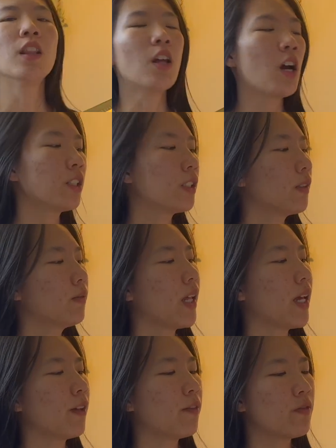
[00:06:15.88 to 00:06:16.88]
Lots of
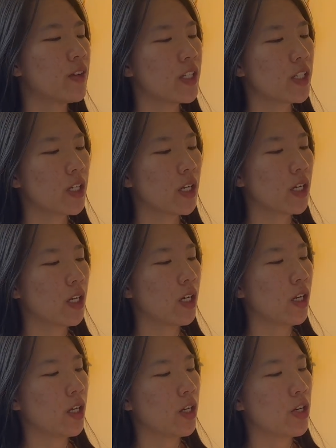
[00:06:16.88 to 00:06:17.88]
like
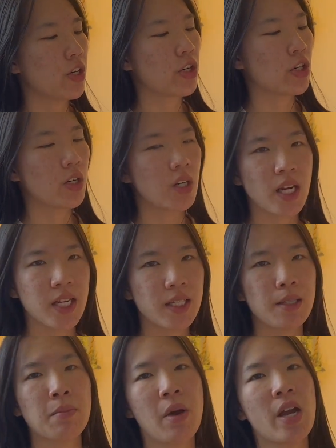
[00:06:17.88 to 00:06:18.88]
vintage
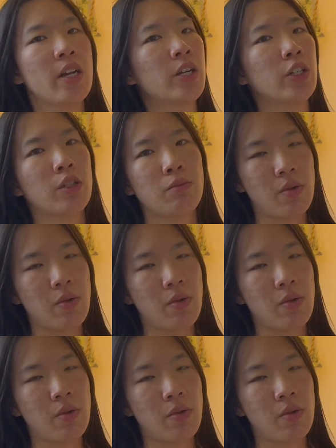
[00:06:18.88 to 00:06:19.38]
Nancy Meyers,